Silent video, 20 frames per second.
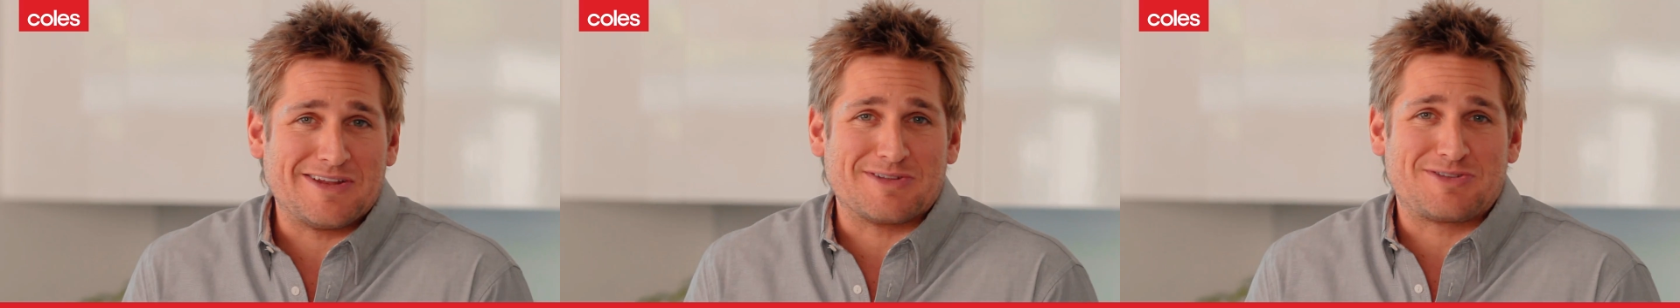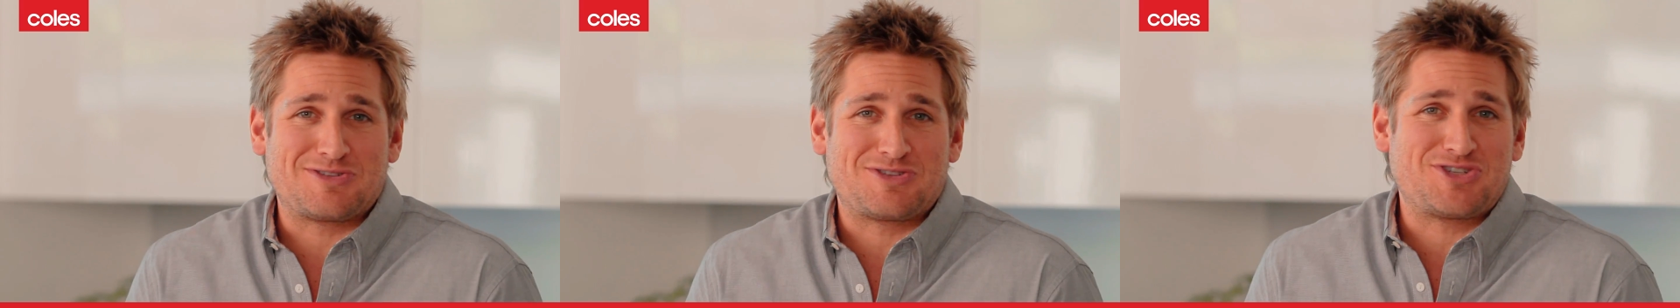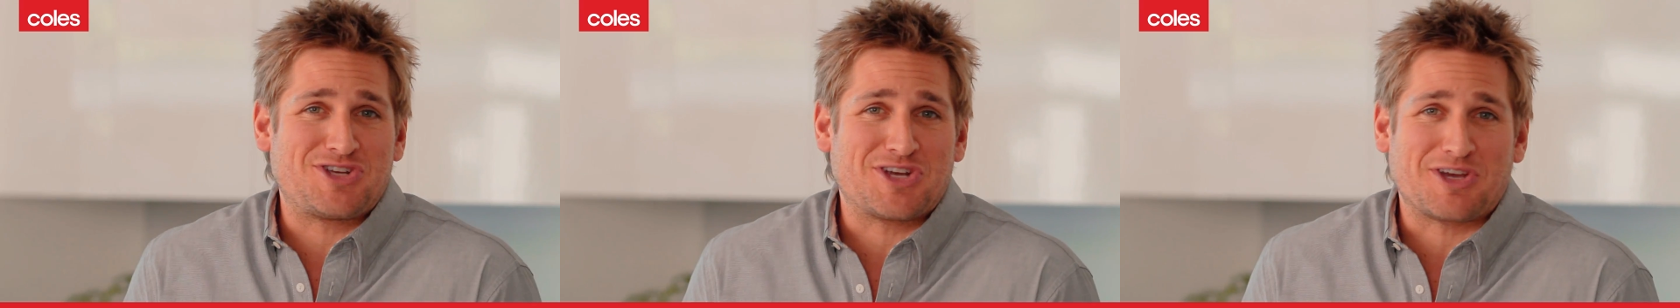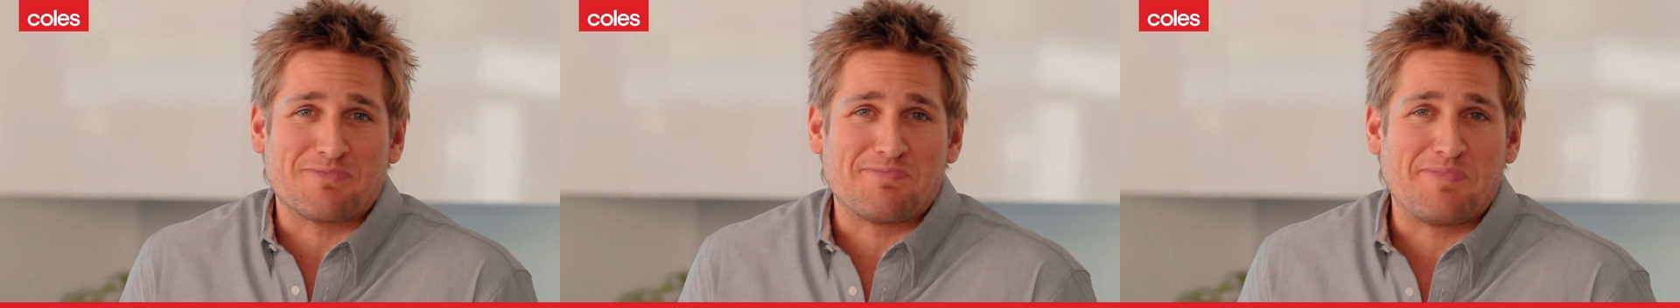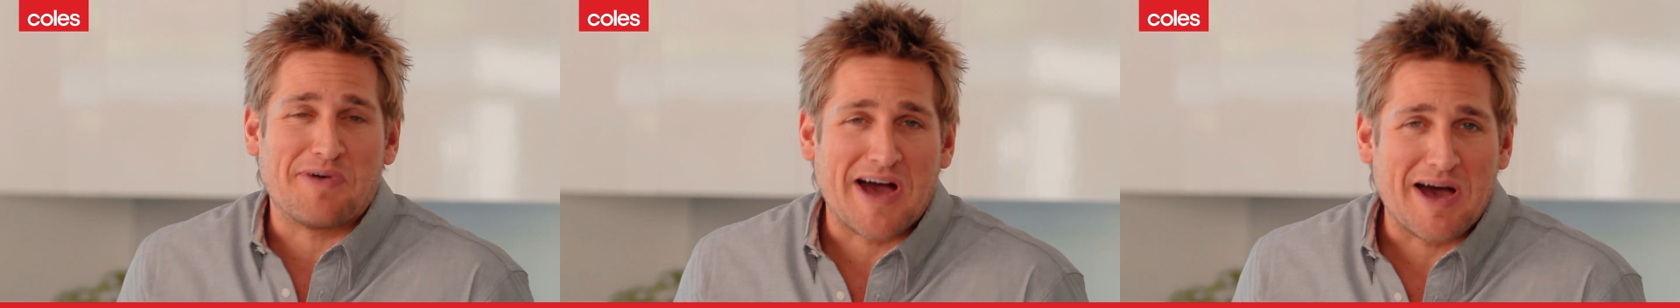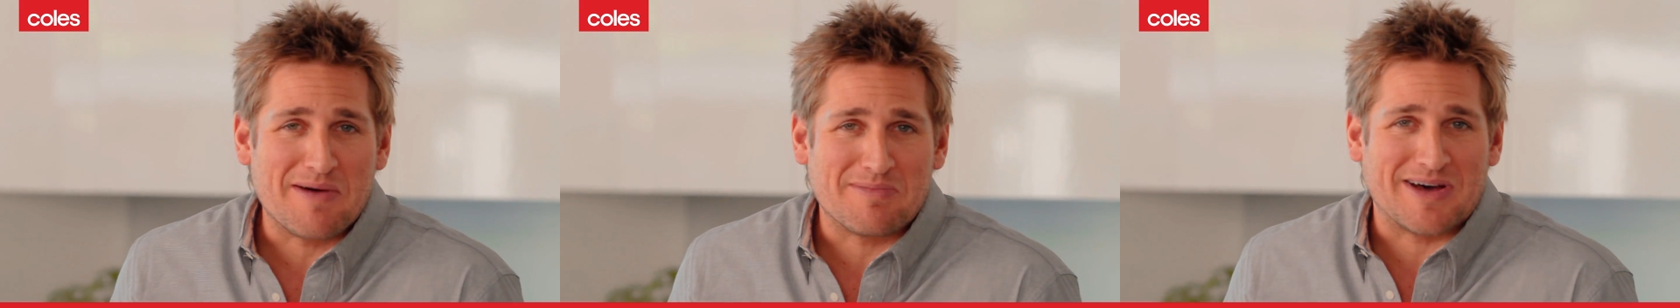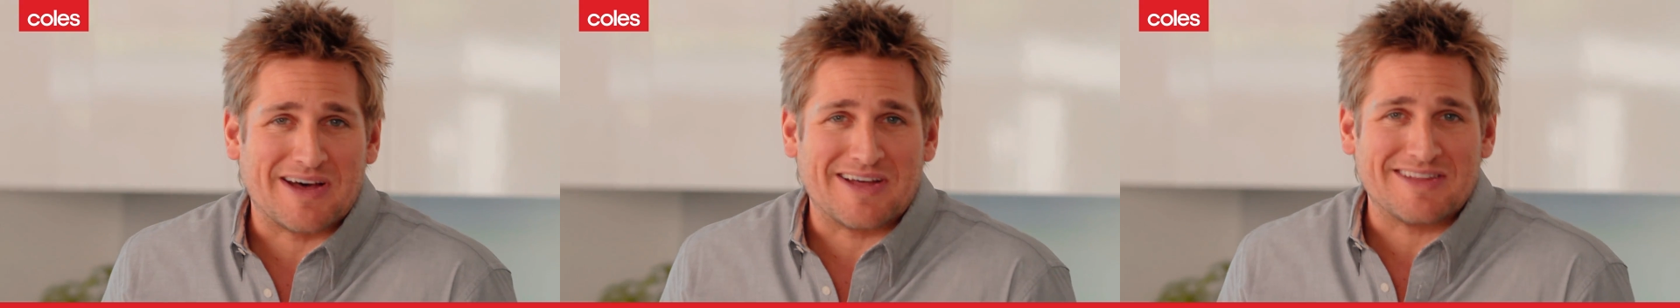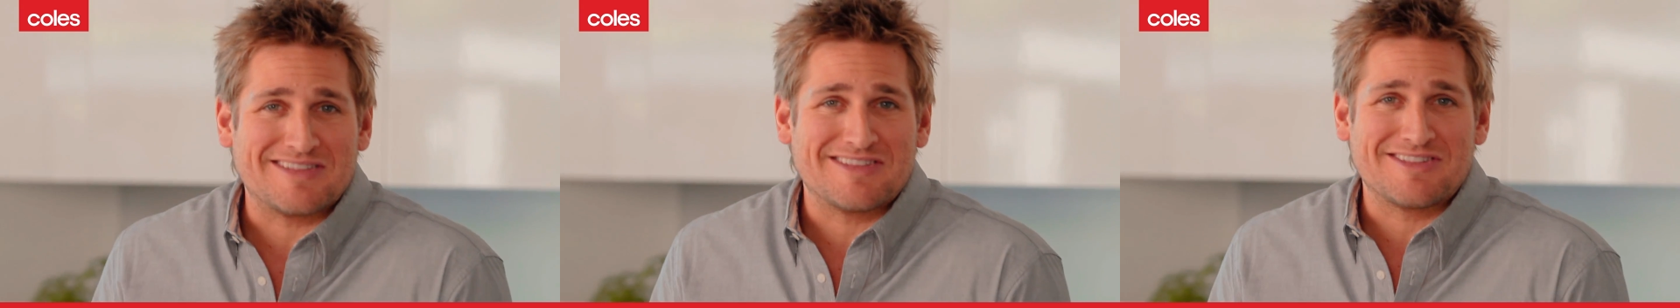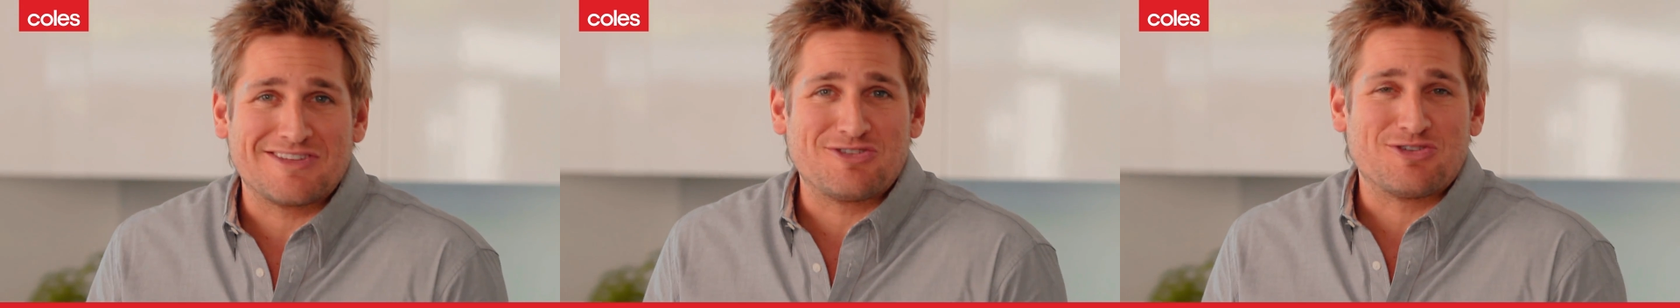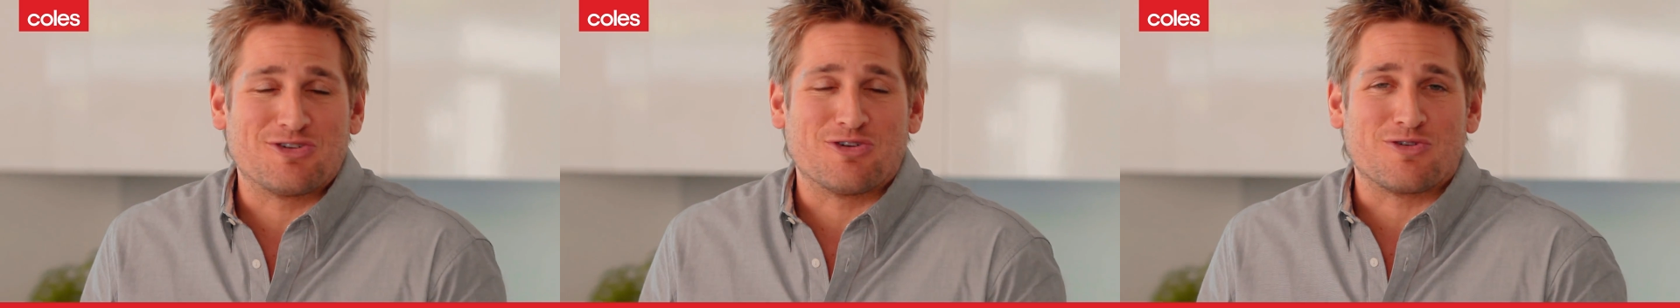a chicken parma,
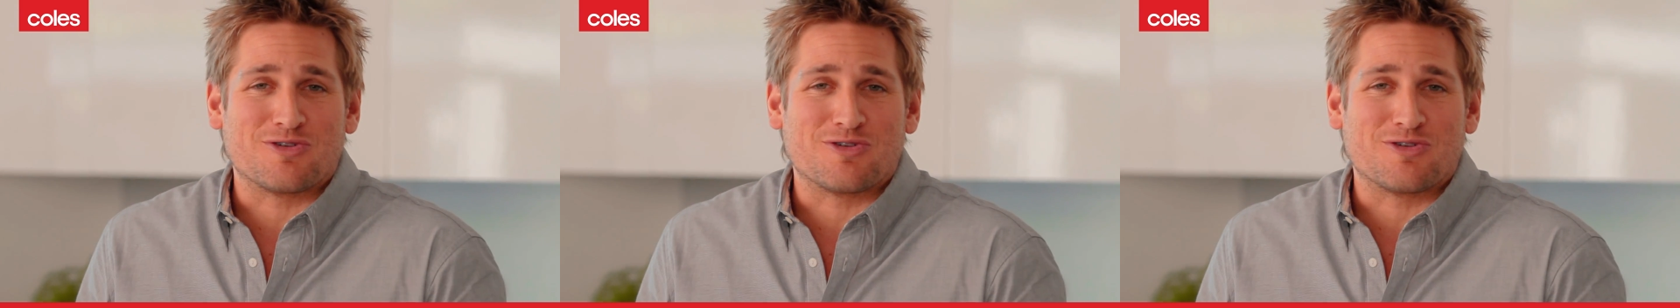you know,